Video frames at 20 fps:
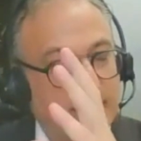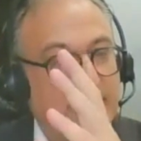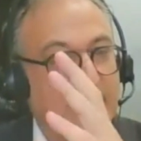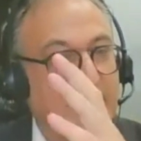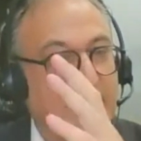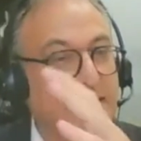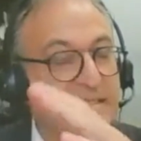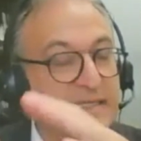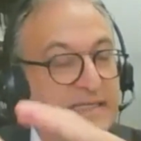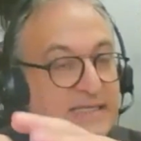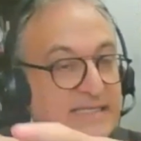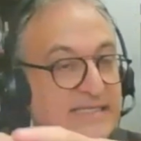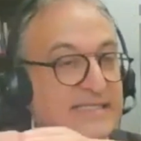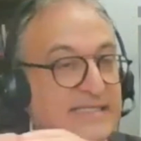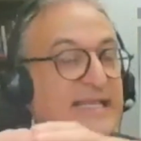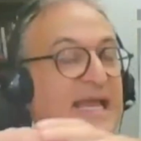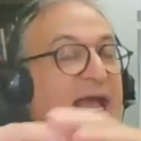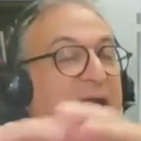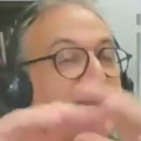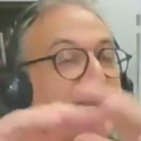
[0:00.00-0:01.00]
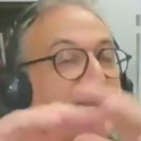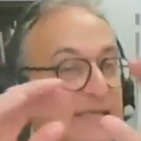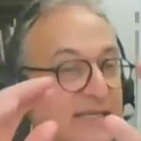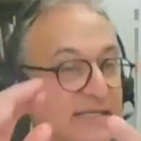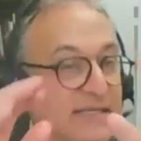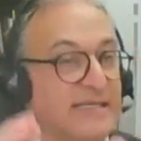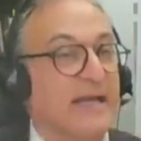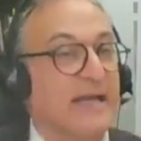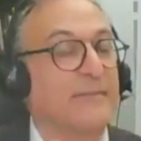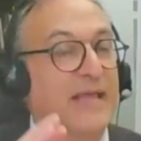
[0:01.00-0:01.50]
into this tax
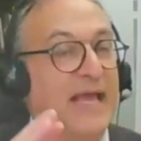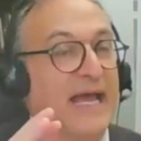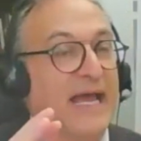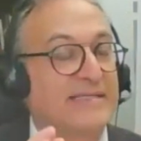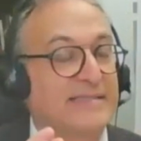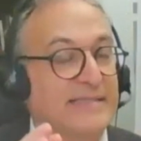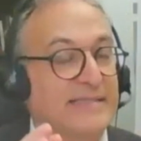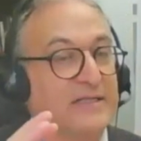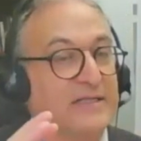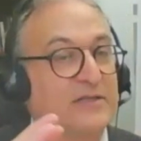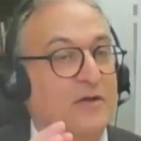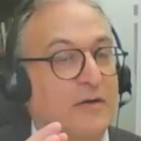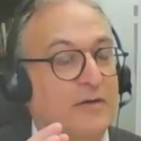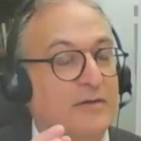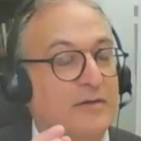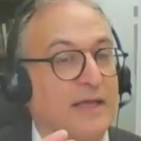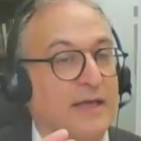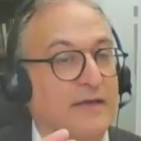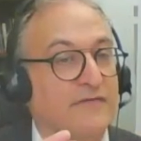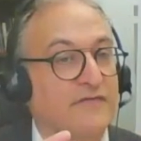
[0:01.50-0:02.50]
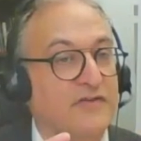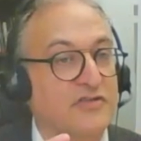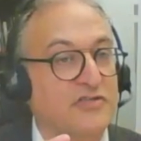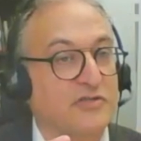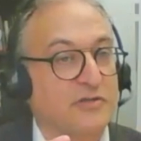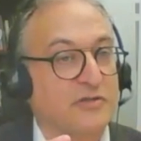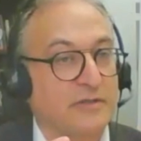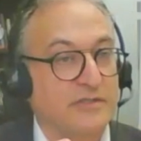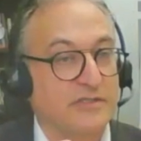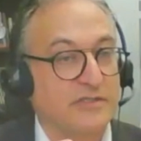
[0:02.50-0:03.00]
exempt asset called life
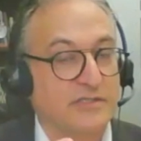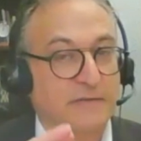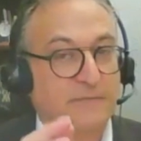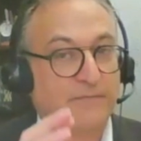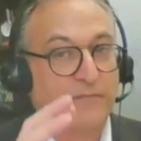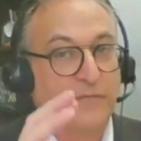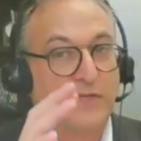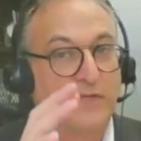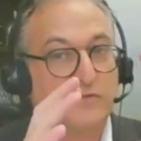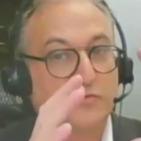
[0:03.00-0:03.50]
insurance.